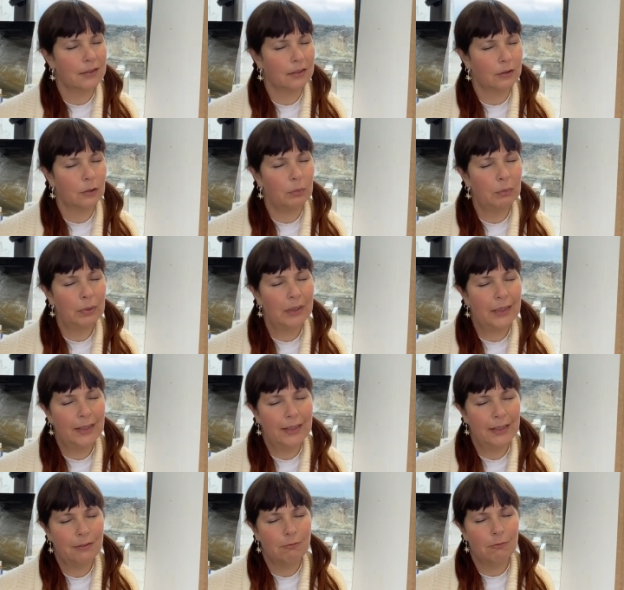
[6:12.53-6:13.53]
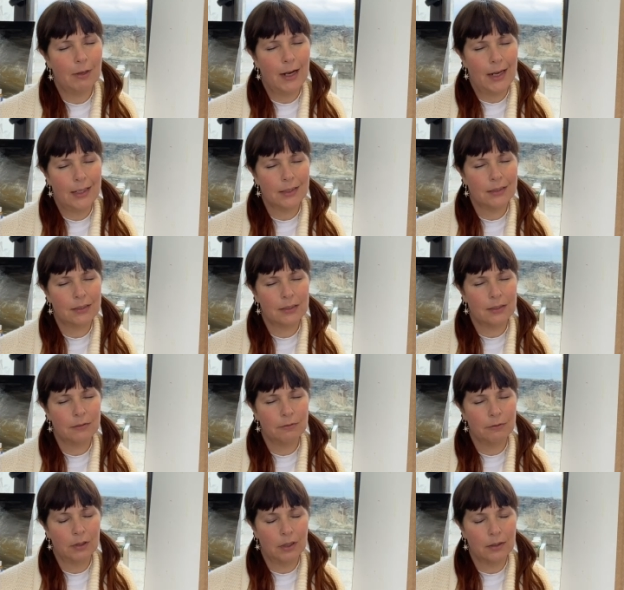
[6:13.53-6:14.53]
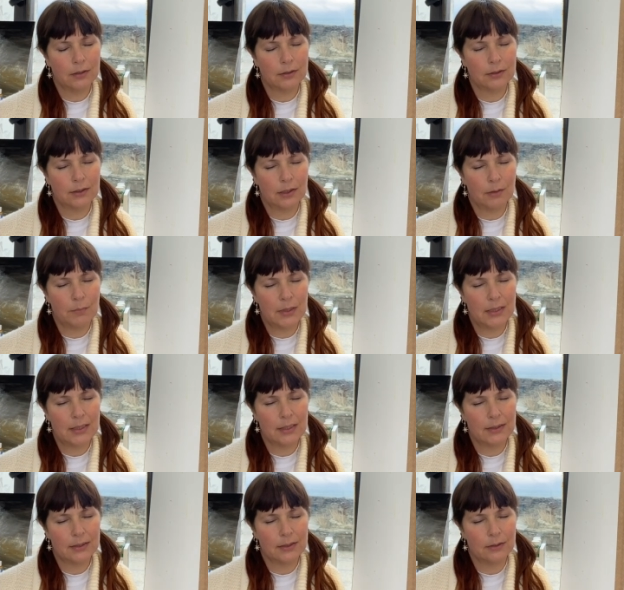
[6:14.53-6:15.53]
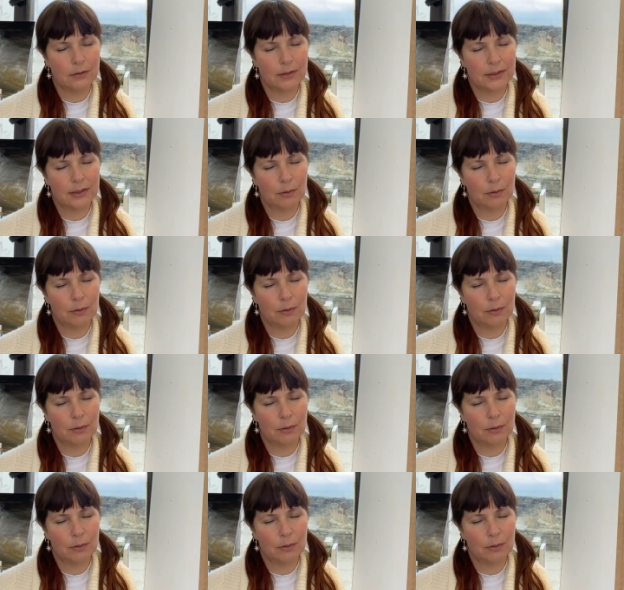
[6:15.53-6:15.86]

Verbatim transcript: a complete rest for us to come into the stillness.